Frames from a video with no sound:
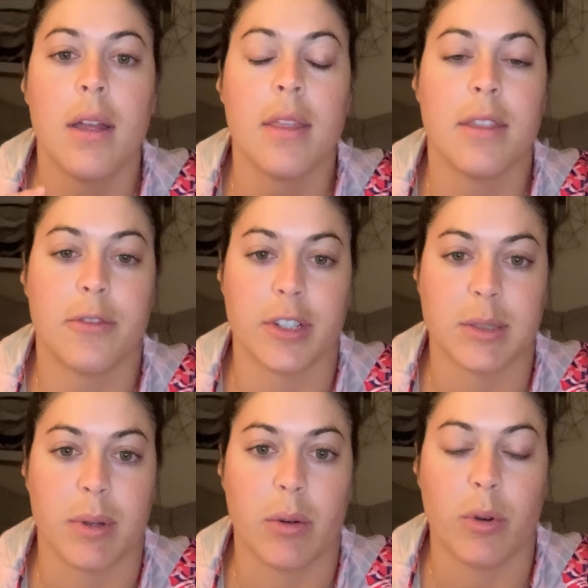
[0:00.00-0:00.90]
the
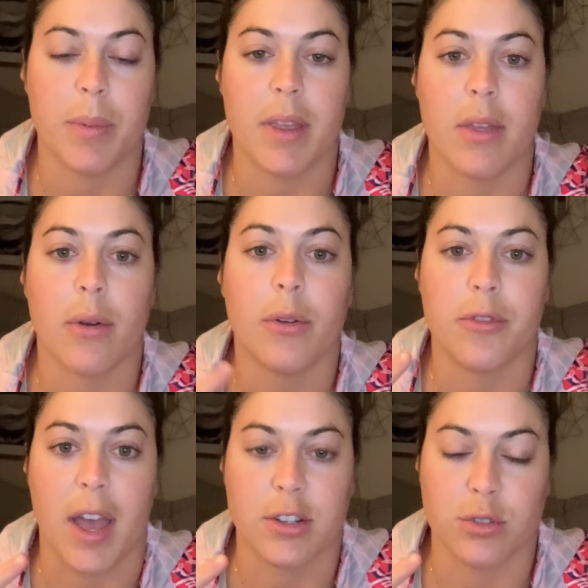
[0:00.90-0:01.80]
first one would be the
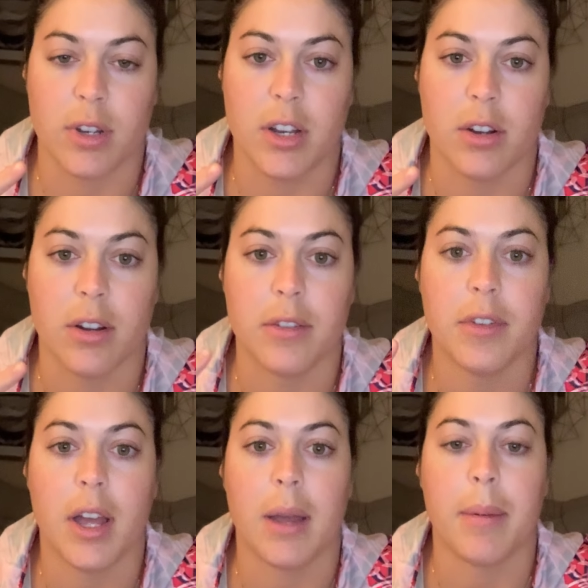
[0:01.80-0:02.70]
olfactory nerve.
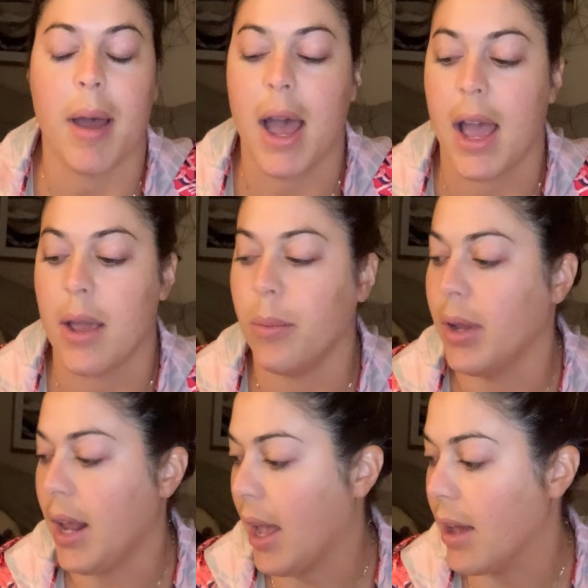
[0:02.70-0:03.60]
I
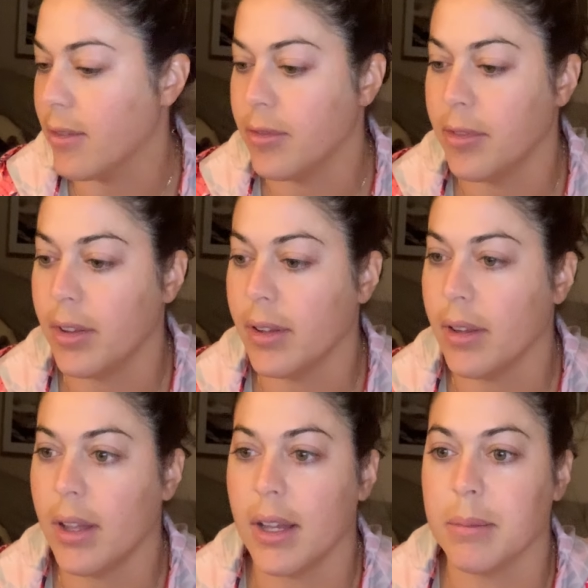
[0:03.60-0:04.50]
would have
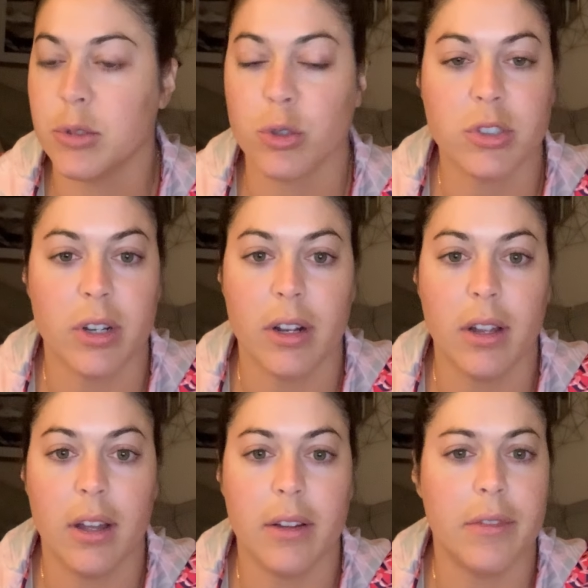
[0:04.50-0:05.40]
source of
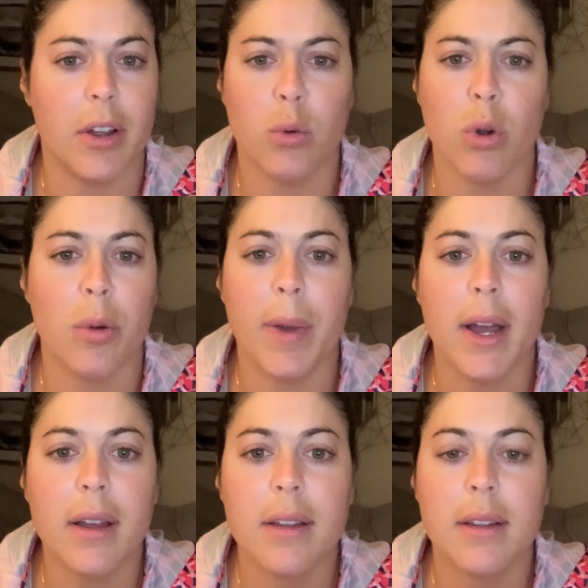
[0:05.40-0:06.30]

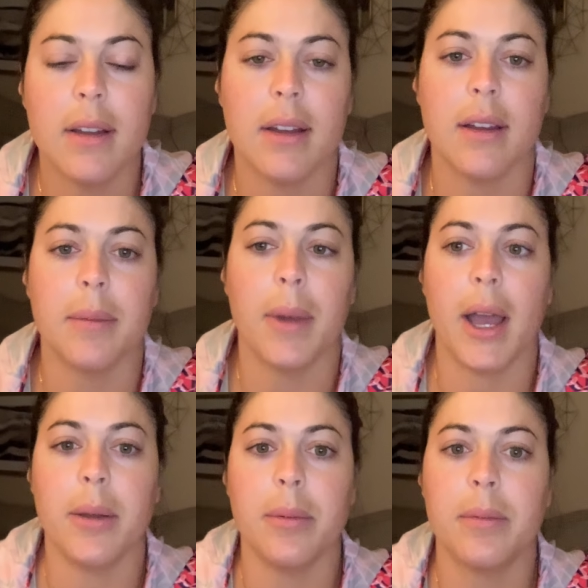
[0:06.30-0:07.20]
aroma.
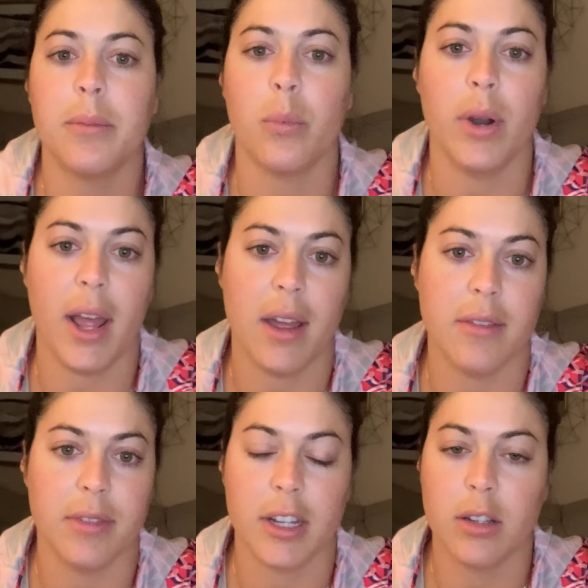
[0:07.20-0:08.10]
I would
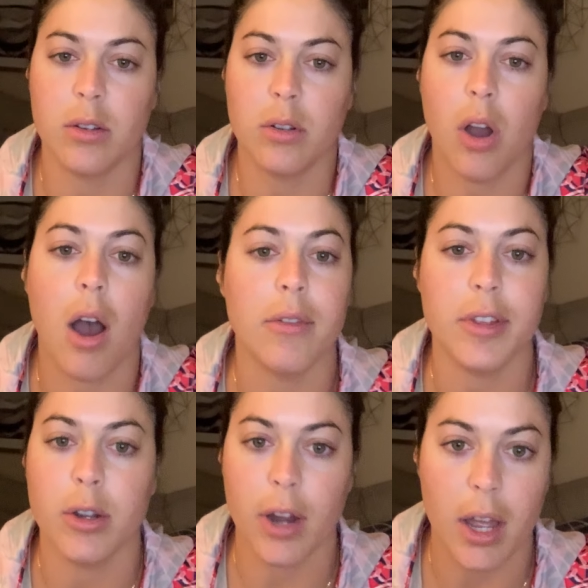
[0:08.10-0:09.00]
have like
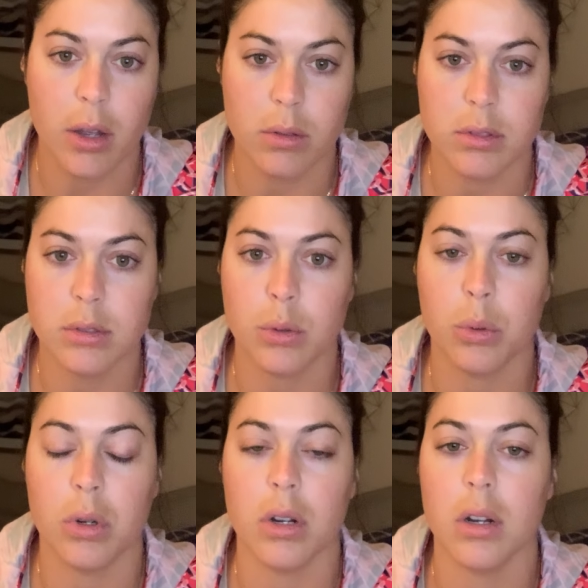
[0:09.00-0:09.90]
coffee grounds
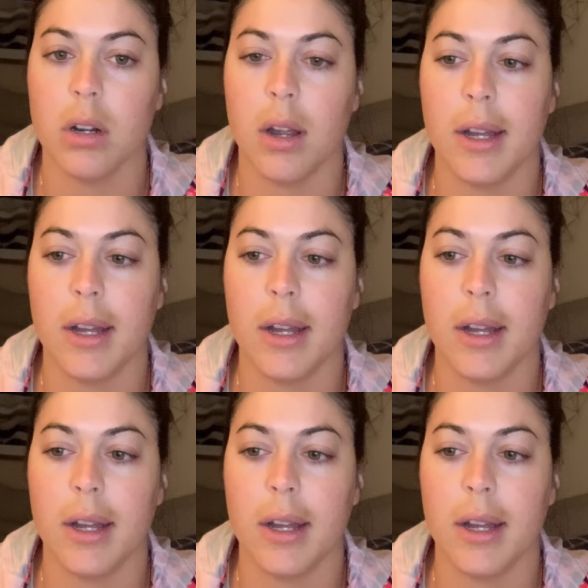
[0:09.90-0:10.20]
or